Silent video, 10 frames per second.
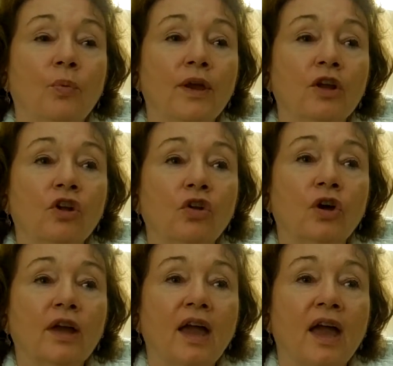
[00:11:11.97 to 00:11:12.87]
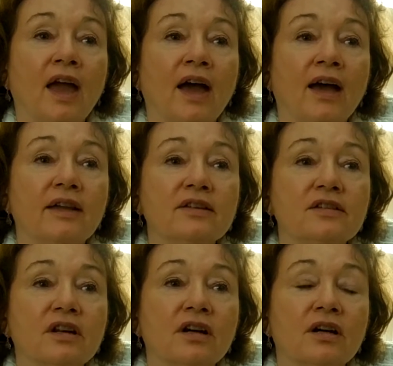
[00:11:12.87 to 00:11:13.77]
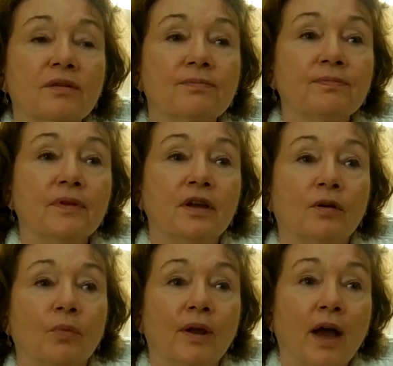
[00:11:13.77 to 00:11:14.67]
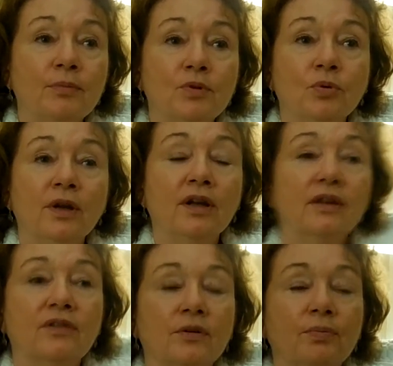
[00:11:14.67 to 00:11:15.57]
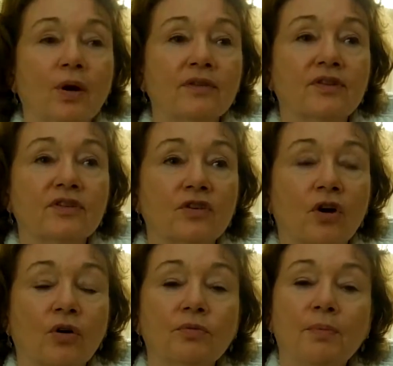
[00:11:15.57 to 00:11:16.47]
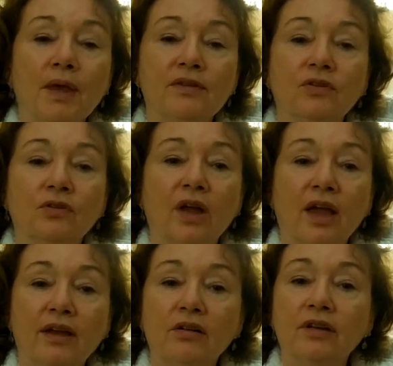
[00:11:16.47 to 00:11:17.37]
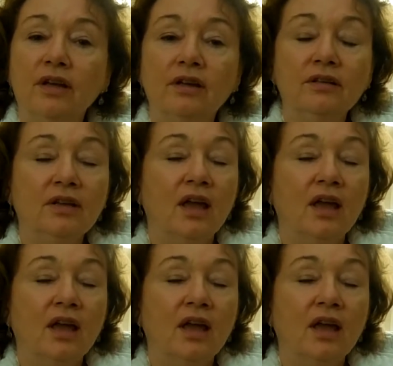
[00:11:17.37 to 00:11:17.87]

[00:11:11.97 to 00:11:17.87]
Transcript: We look at what I'm doing is a process called basal ganglia.